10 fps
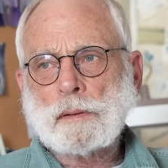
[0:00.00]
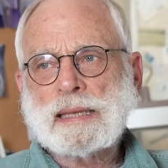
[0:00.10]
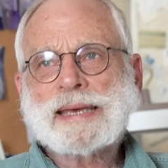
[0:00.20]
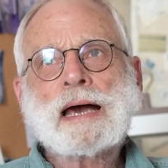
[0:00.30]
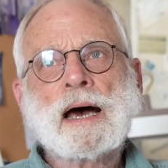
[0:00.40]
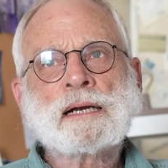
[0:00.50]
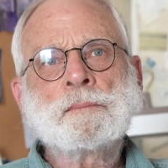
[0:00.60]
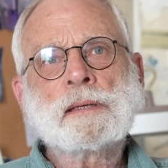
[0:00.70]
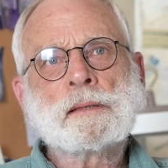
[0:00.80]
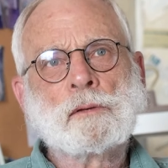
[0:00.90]
the
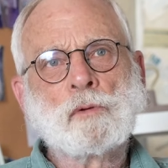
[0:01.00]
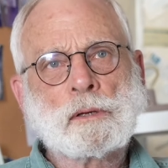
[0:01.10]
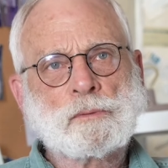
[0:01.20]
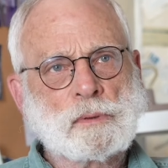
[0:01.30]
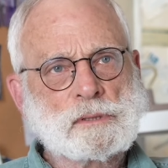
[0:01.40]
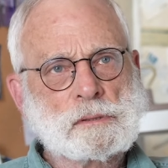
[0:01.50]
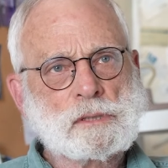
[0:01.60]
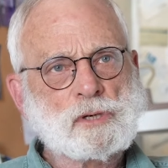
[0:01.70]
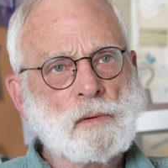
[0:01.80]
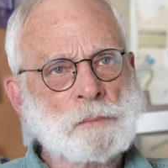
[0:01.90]
economy of the North was
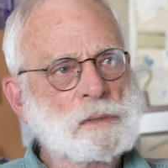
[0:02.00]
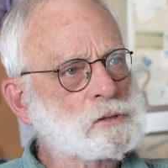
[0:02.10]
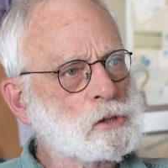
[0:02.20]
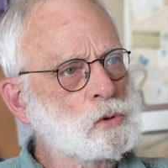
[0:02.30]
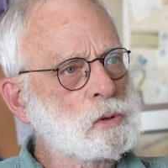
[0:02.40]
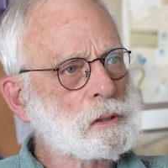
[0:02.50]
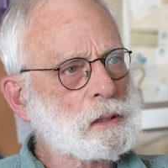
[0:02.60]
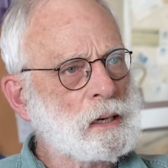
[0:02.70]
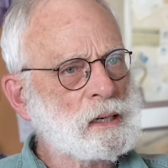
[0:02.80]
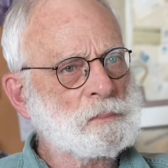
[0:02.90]
described as a dual
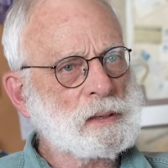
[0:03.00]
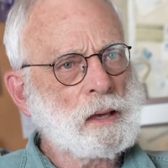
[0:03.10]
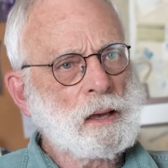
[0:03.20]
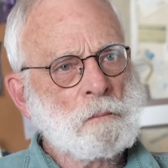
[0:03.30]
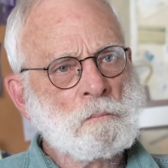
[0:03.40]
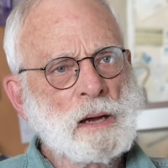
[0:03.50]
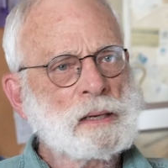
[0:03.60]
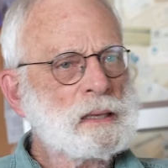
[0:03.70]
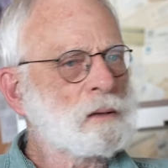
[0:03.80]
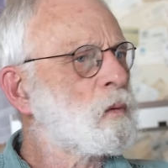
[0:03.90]
economy:
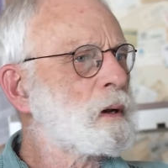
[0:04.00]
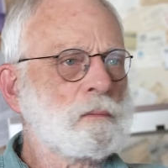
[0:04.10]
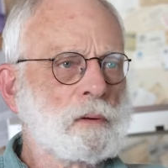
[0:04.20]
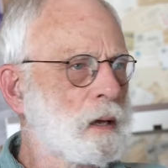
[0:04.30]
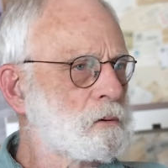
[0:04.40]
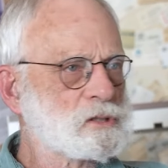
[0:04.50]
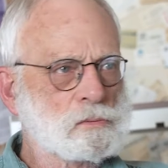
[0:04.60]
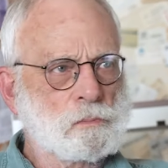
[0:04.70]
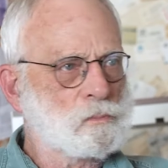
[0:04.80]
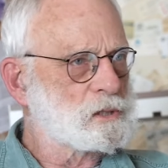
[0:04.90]
money and whatever else
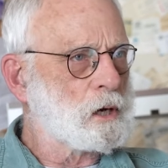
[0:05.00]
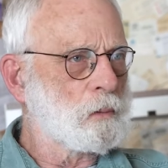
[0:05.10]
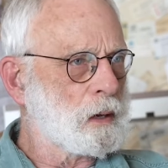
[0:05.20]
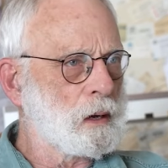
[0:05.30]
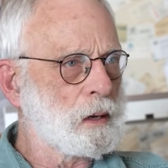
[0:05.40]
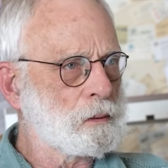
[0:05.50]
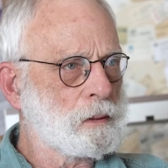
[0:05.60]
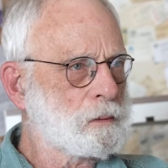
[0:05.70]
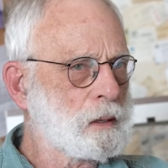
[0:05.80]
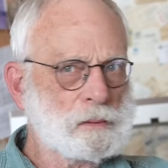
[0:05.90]
was going on
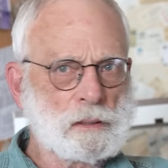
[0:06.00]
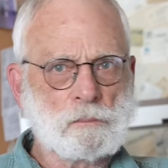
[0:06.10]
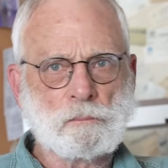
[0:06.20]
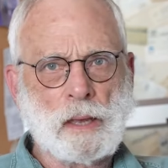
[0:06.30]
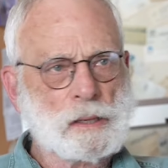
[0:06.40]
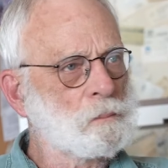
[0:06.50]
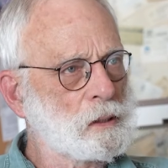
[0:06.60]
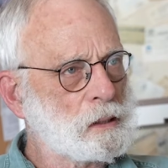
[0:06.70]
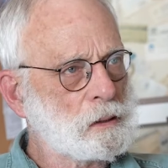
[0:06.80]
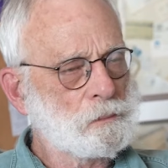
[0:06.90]
that didn't make
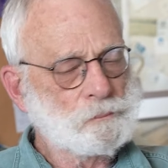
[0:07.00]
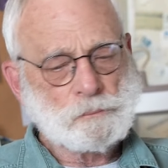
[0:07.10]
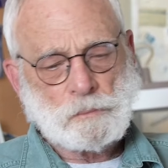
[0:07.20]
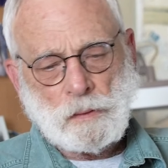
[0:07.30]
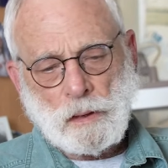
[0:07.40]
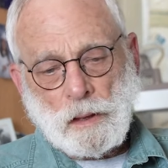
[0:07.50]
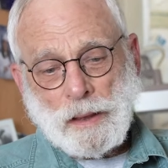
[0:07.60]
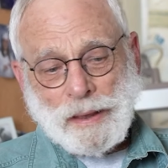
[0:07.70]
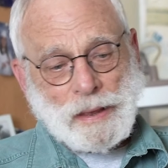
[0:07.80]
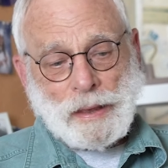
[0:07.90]
money.
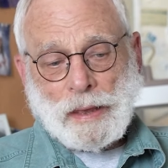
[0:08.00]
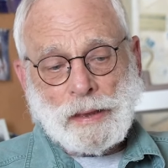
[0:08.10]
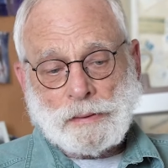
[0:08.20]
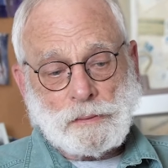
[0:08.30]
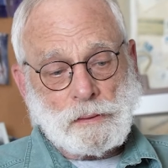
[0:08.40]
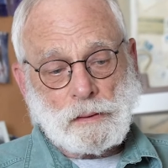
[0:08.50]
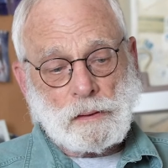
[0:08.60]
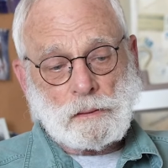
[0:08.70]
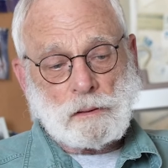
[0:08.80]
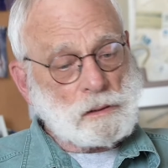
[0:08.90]
And
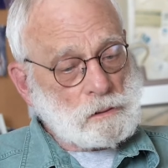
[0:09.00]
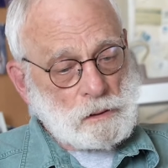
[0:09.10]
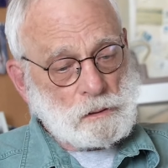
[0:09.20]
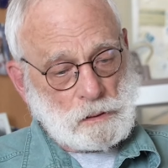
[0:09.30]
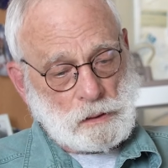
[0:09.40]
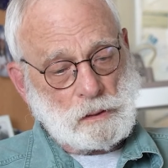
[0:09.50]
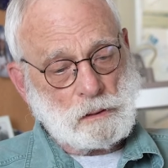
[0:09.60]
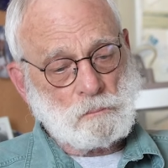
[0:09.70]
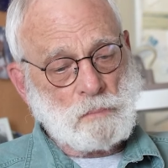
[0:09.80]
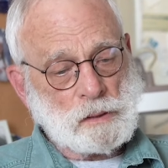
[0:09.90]
clearly,
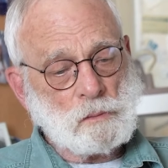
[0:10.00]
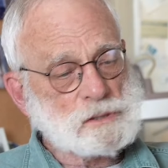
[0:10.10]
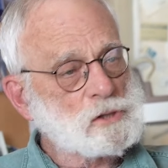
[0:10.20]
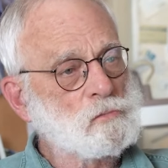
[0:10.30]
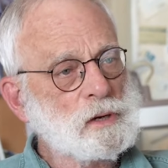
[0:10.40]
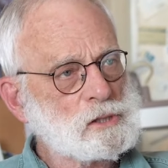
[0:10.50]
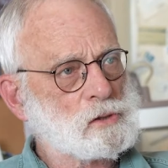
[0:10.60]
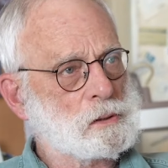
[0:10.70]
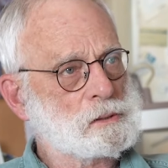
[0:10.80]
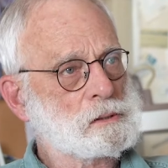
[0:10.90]
money was a
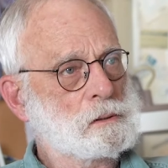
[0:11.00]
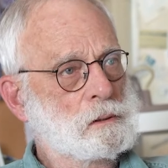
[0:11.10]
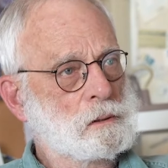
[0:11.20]
resource